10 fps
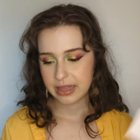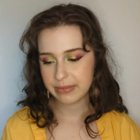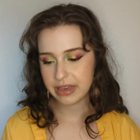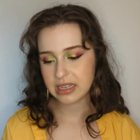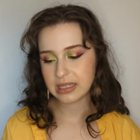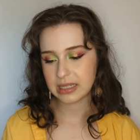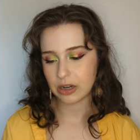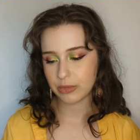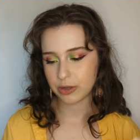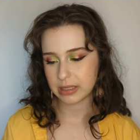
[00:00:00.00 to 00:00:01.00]
To me, this
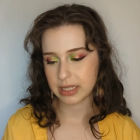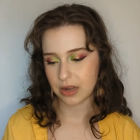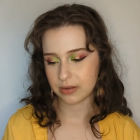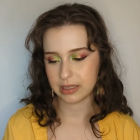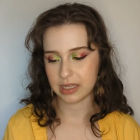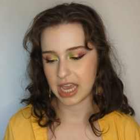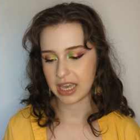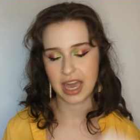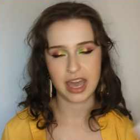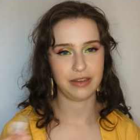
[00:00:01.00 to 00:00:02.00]
almost sounds
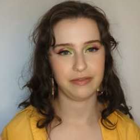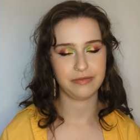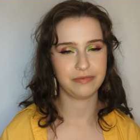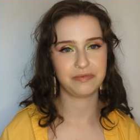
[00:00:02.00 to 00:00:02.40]
like a